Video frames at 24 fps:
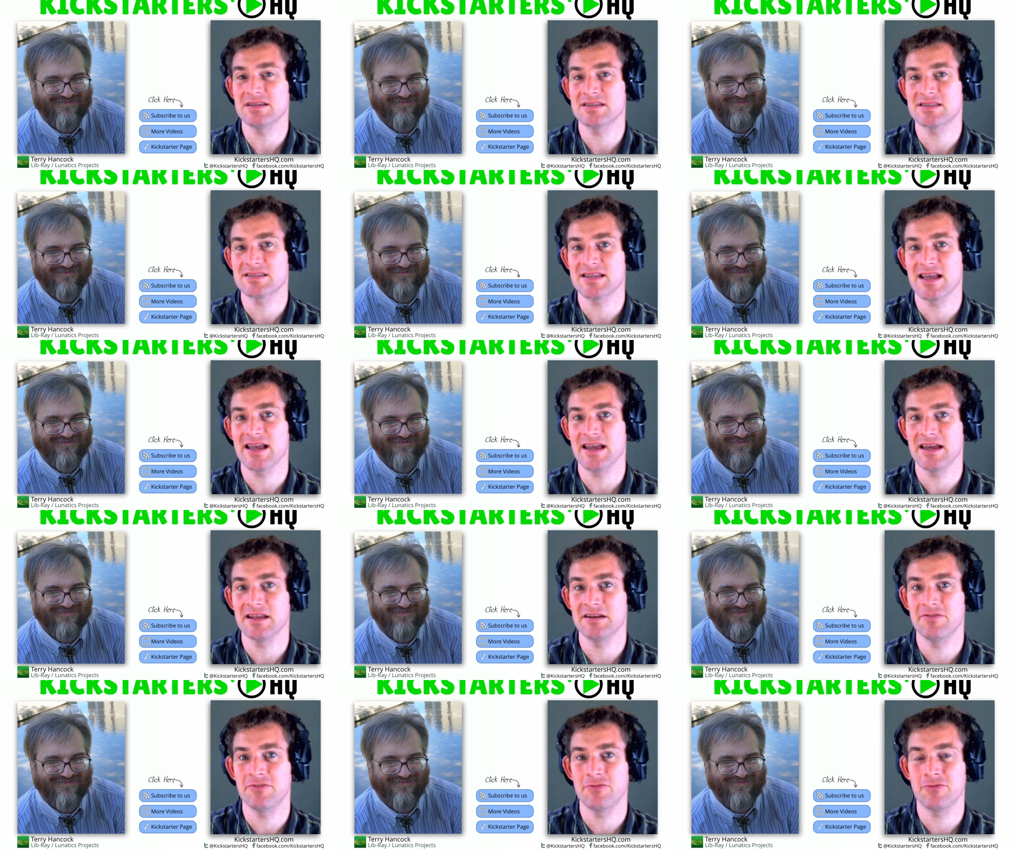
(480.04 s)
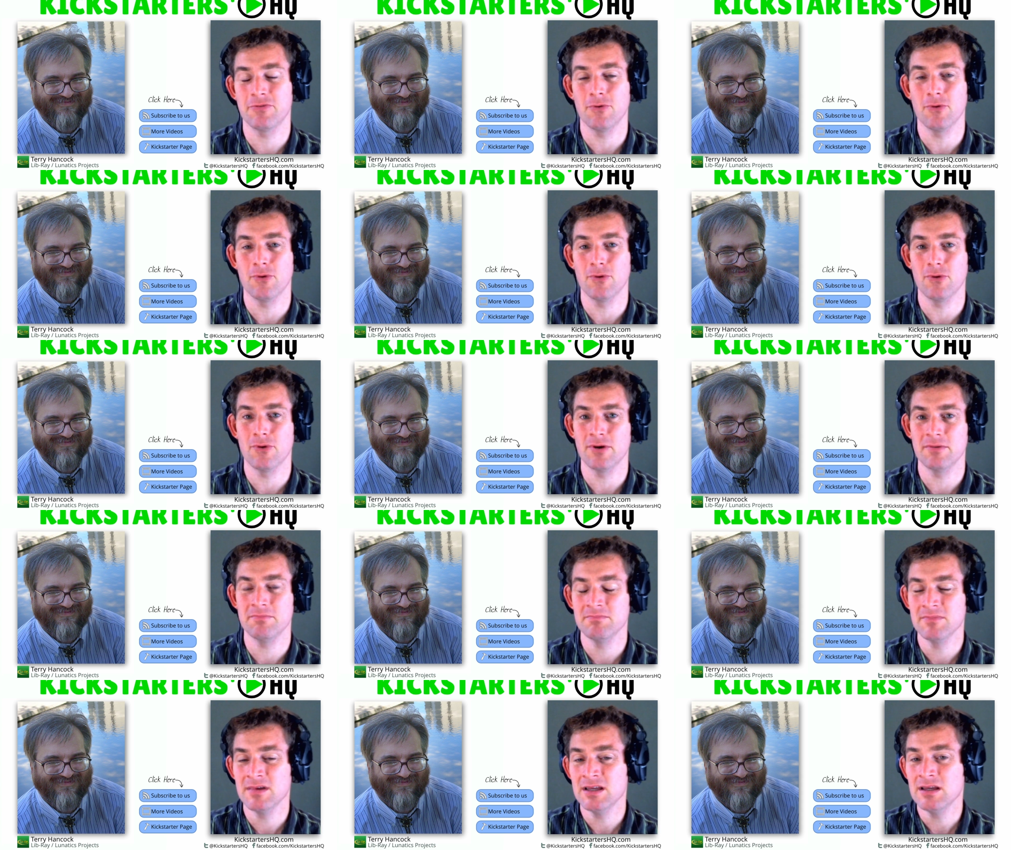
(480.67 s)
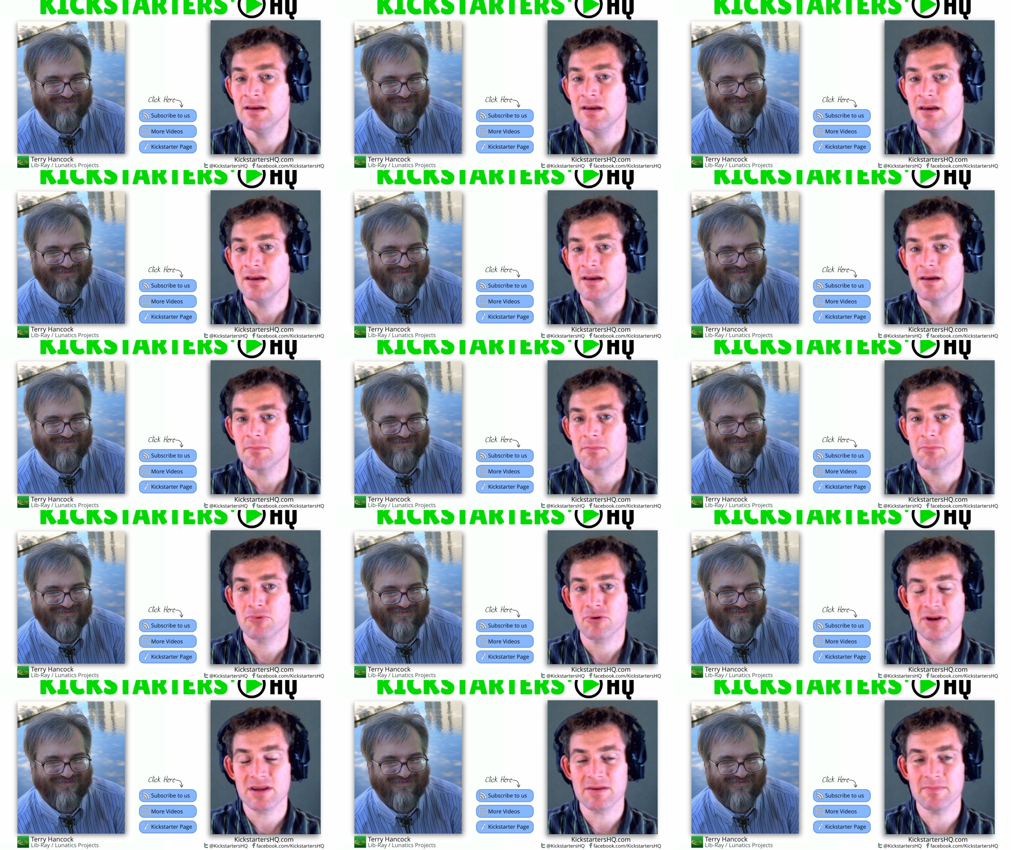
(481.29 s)
Speaker 1: said for
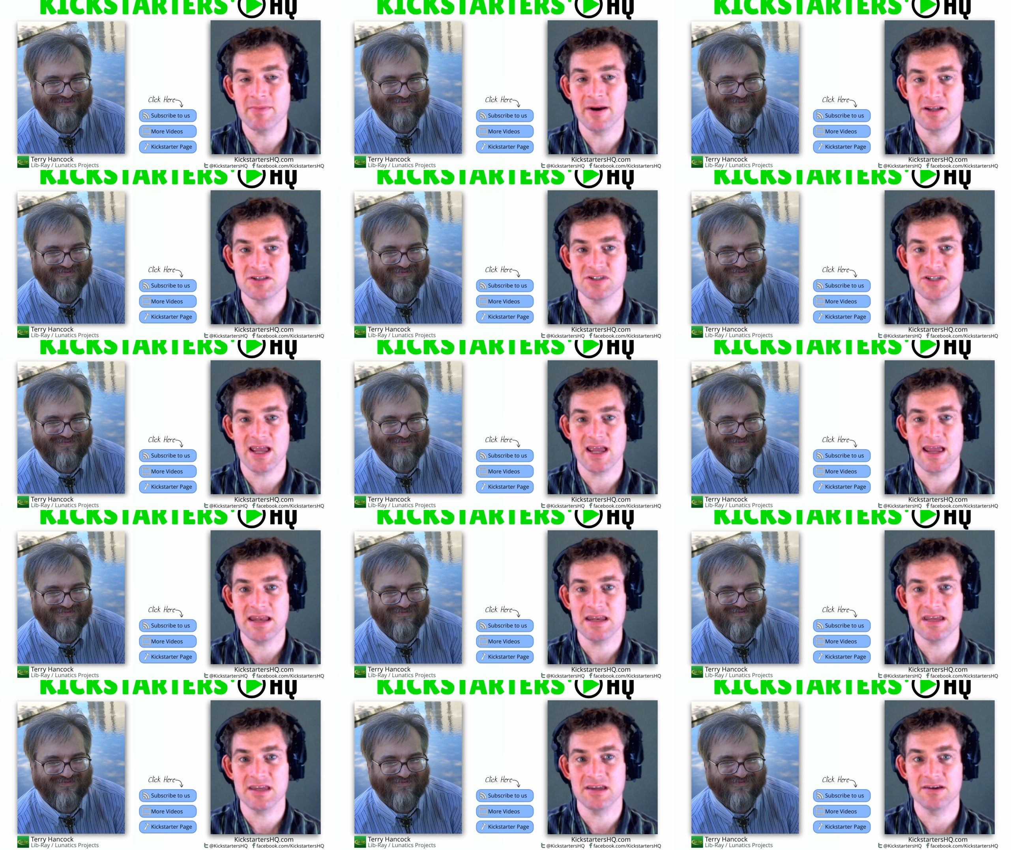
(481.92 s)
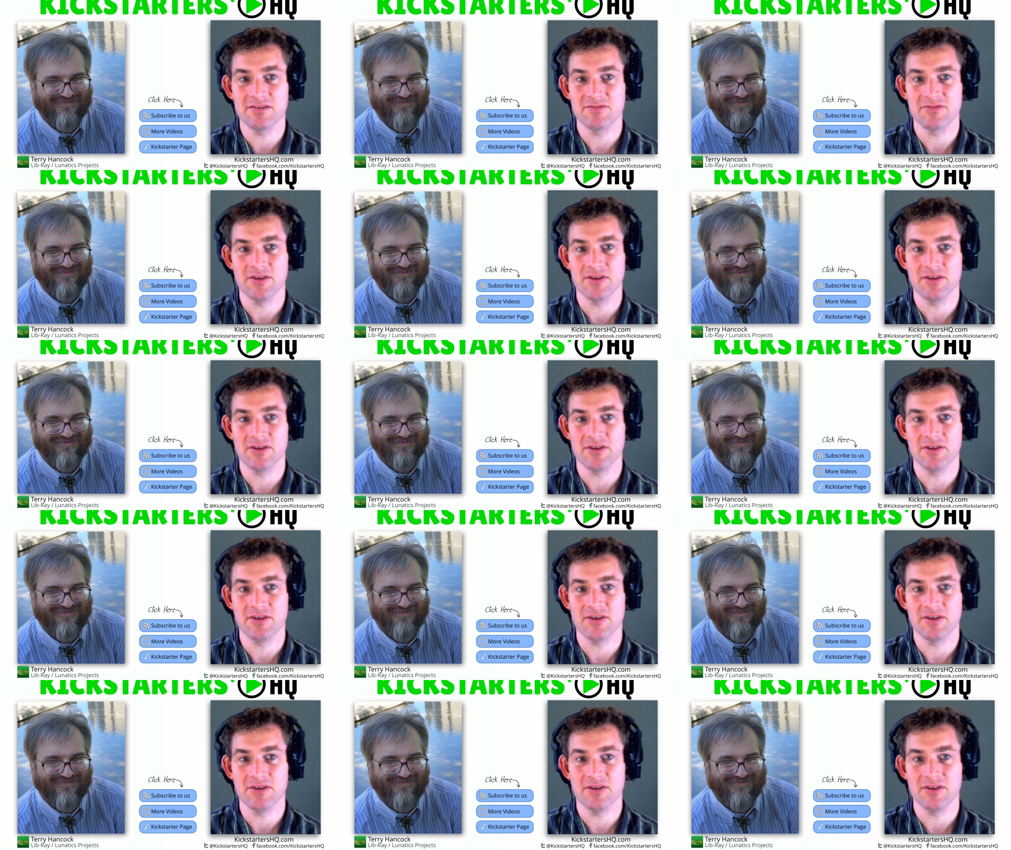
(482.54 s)
pretty much any of